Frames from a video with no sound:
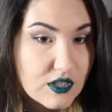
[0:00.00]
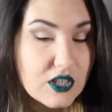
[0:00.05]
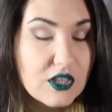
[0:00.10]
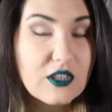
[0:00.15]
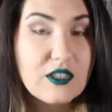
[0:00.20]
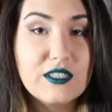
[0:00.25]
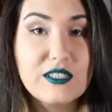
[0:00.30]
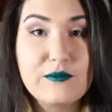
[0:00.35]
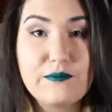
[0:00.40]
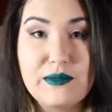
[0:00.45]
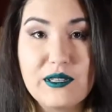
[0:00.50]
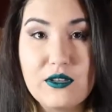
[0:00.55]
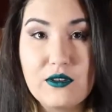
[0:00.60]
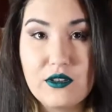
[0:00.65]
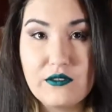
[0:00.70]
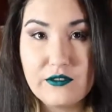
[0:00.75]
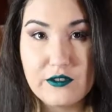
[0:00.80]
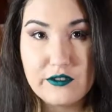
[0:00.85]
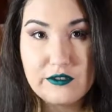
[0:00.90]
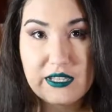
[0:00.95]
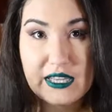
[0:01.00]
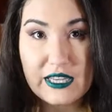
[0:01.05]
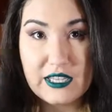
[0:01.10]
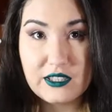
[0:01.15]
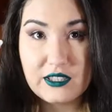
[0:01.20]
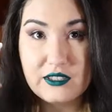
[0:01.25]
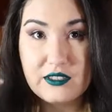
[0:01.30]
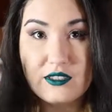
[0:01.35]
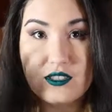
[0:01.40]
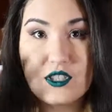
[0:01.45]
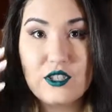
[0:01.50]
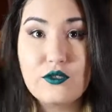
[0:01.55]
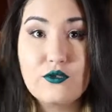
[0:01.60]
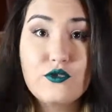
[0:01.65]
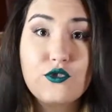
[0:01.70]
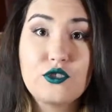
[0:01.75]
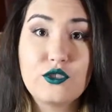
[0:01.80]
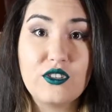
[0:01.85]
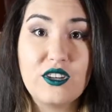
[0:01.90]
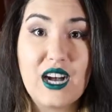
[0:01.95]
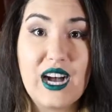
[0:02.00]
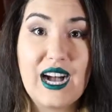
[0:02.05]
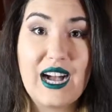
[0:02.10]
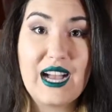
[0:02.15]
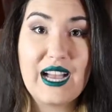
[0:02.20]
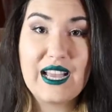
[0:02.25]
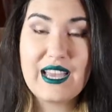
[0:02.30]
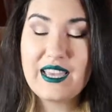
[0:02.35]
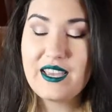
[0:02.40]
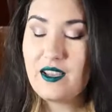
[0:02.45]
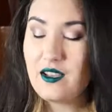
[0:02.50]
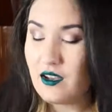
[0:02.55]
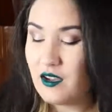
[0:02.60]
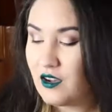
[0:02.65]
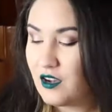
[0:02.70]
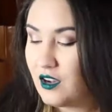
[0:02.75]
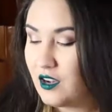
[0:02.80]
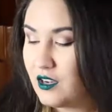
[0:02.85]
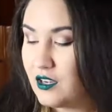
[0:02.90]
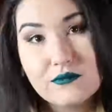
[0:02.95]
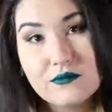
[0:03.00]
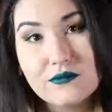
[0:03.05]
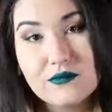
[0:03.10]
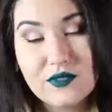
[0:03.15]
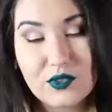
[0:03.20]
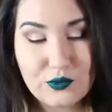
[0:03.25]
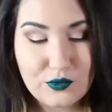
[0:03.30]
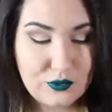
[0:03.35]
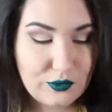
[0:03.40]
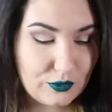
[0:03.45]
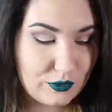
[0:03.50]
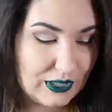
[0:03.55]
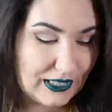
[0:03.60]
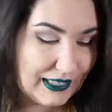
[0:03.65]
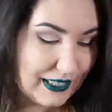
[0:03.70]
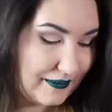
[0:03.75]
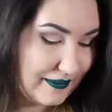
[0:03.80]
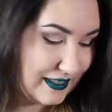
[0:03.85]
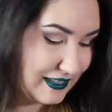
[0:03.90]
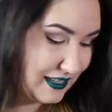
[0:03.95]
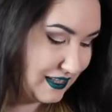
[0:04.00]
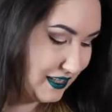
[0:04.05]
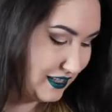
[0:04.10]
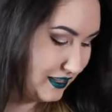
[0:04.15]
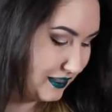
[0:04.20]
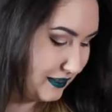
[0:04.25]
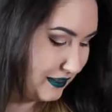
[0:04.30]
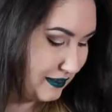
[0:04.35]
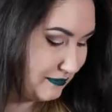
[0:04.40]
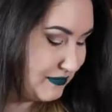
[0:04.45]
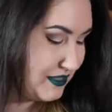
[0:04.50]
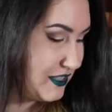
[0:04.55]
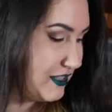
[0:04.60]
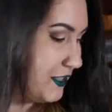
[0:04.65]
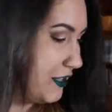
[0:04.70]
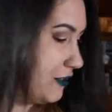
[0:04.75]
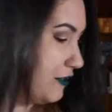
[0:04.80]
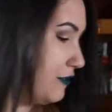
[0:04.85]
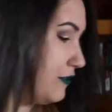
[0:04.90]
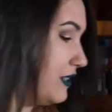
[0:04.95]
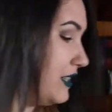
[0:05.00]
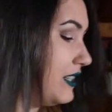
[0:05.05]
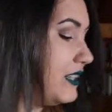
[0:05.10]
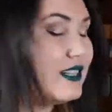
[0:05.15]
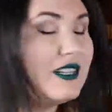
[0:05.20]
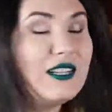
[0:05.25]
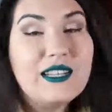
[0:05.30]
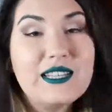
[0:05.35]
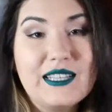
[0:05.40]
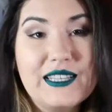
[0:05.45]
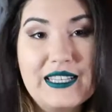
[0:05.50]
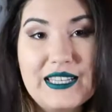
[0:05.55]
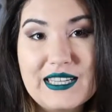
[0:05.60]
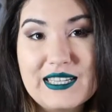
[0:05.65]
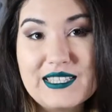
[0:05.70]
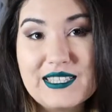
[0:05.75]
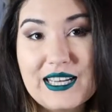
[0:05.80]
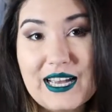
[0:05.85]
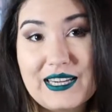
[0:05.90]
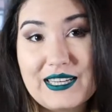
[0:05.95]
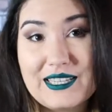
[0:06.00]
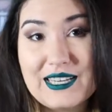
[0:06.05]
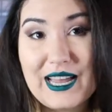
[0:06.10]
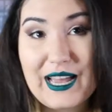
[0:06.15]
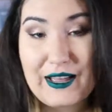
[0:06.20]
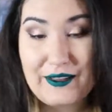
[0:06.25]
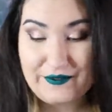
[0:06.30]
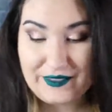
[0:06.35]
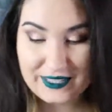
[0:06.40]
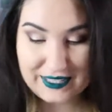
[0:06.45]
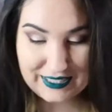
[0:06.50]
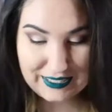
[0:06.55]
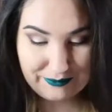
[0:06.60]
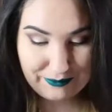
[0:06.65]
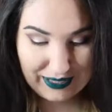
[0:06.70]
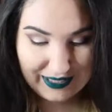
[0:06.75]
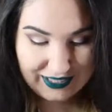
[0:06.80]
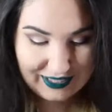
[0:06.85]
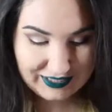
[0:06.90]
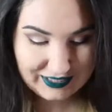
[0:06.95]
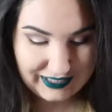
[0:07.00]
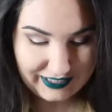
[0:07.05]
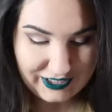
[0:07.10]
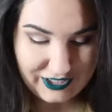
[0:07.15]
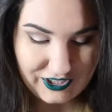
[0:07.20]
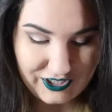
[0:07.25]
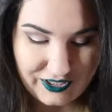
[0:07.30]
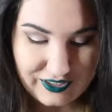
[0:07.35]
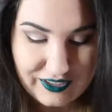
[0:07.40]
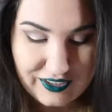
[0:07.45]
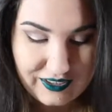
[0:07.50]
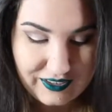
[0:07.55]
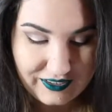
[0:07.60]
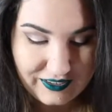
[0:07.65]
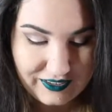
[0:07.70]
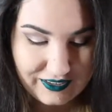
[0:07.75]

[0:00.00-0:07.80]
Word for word: Oh, it's beautiful. Like a neutral eye. Oh. Ooh, I love it. Oh, I'm so excited to have this in my collection.